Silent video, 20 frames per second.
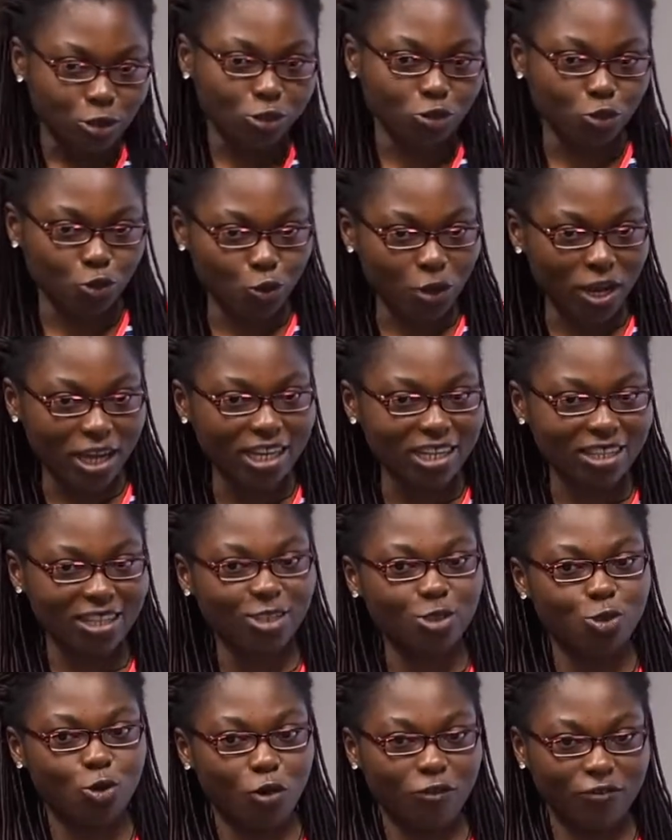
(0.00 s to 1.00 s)
do
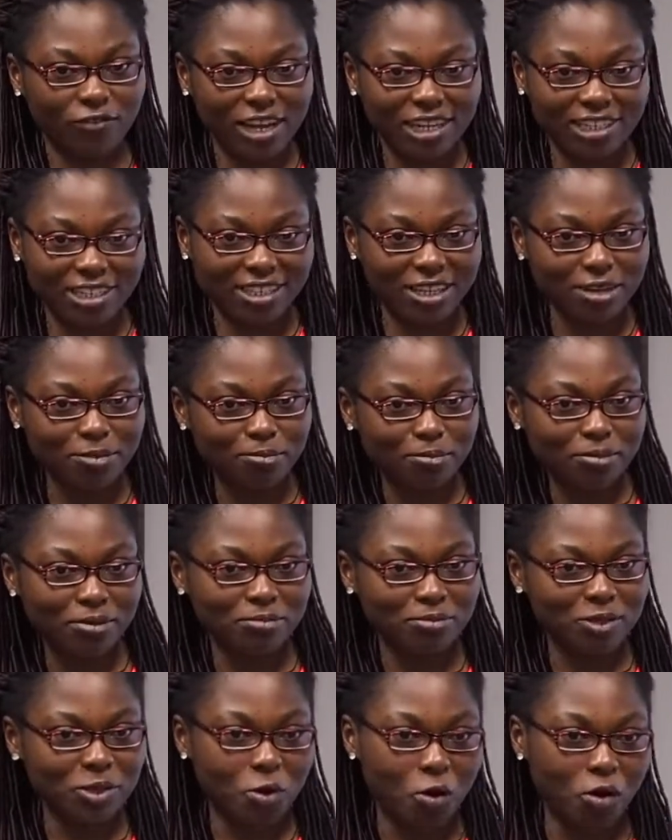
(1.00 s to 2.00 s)
anything to offend them
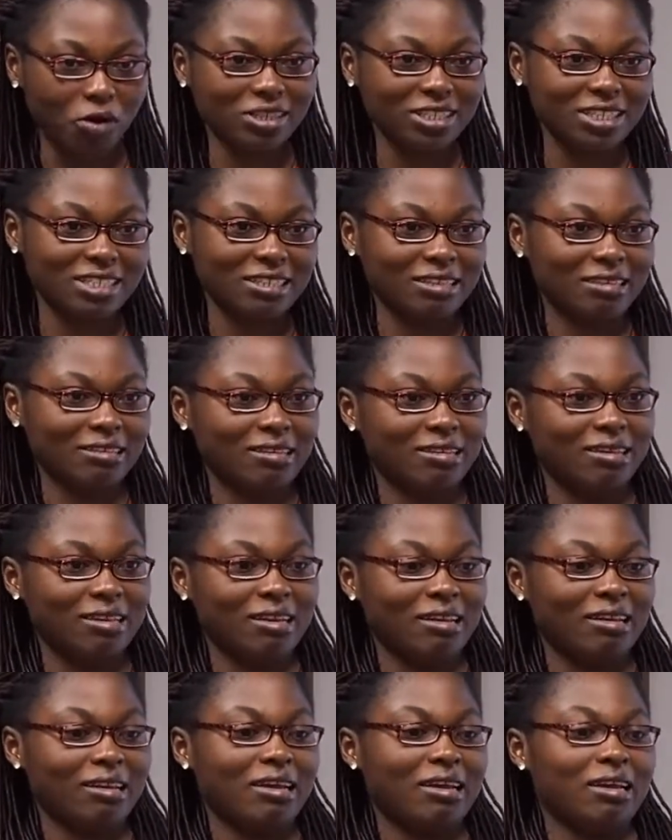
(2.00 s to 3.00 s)
because,
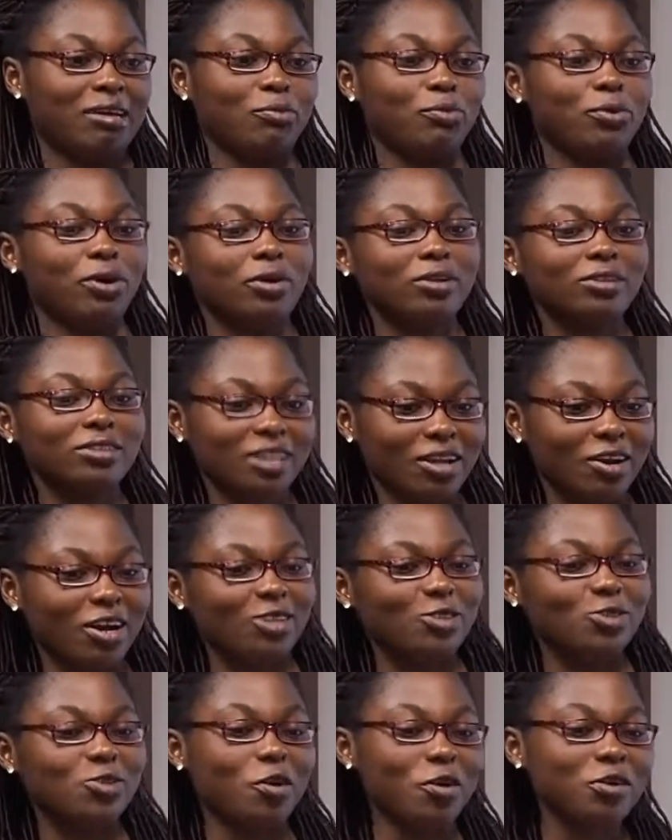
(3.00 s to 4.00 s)
well, there are
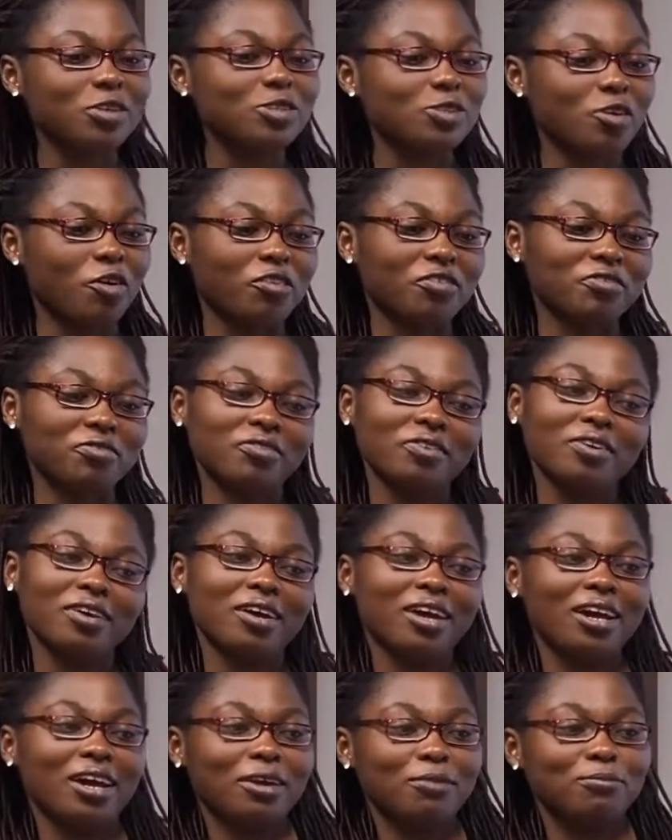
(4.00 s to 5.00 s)
stories of
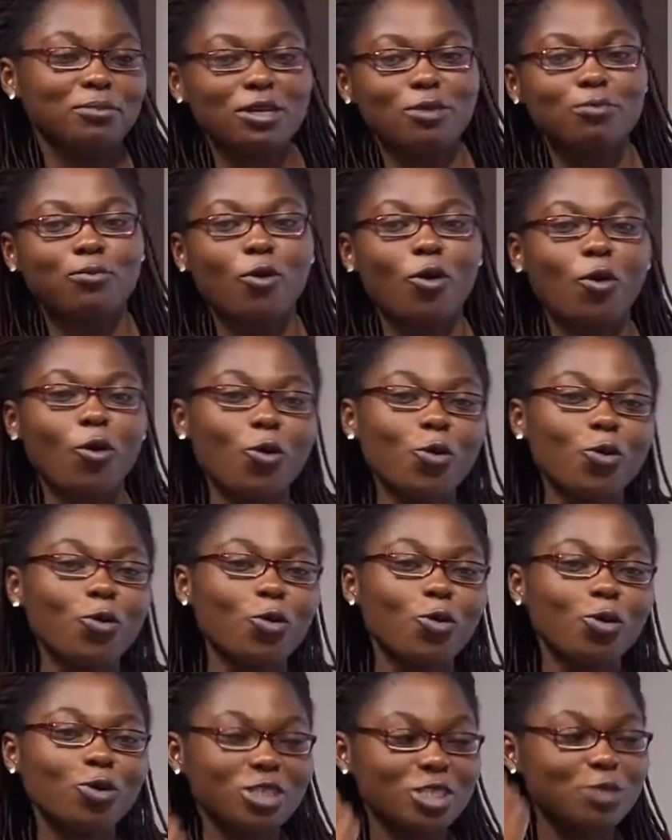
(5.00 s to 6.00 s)
people
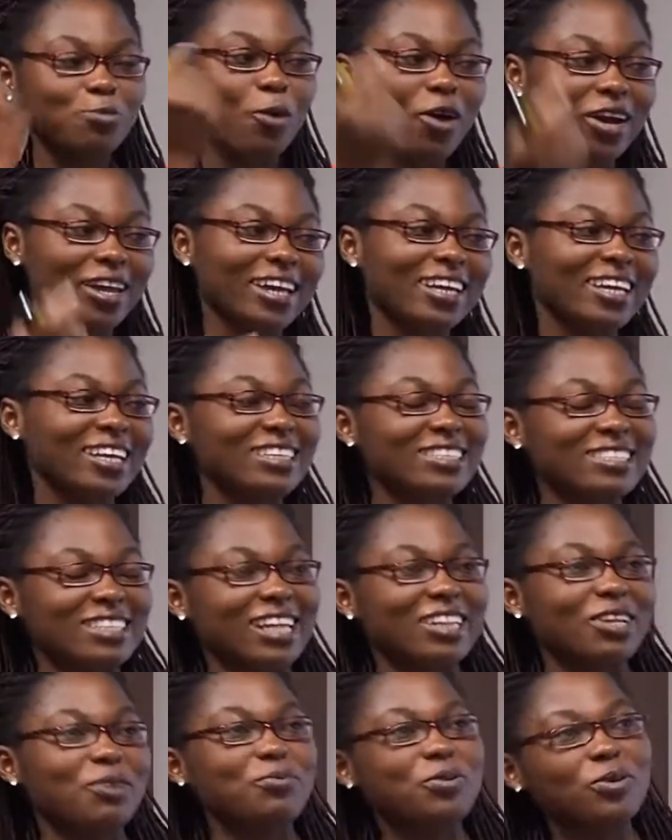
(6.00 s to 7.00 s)
who spoke against
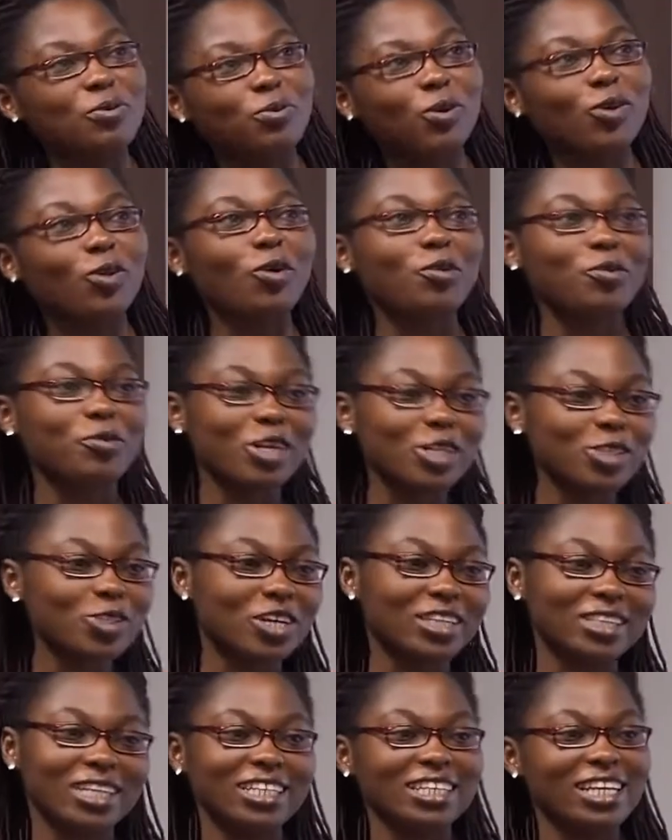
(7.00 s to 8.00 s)
other people on radio
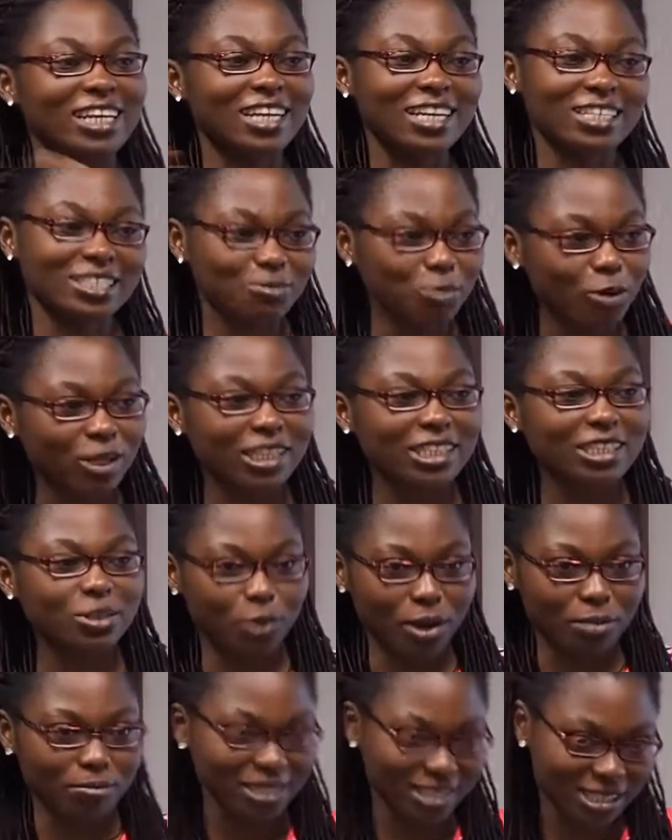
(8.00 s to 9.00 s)
and then the next morning they
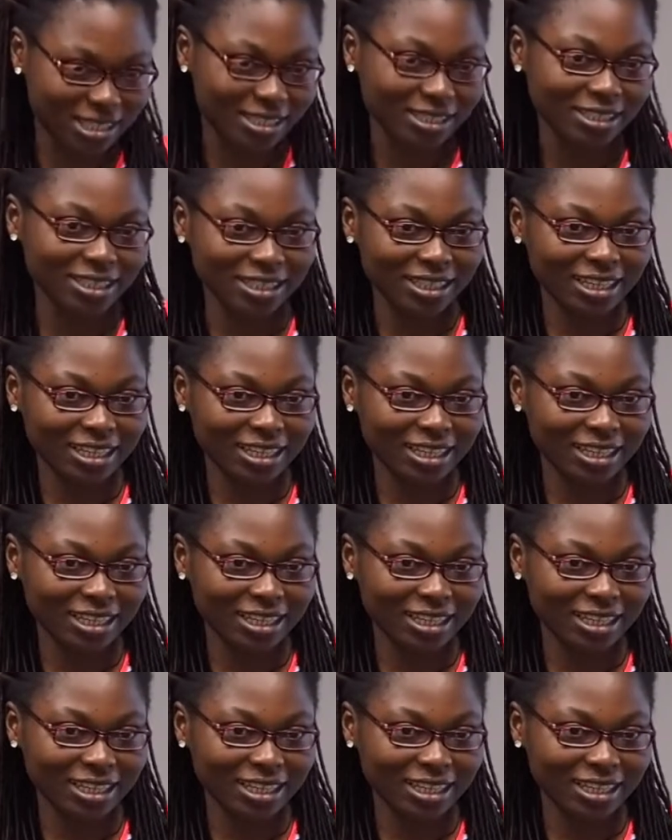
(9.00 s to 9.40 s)
were missing.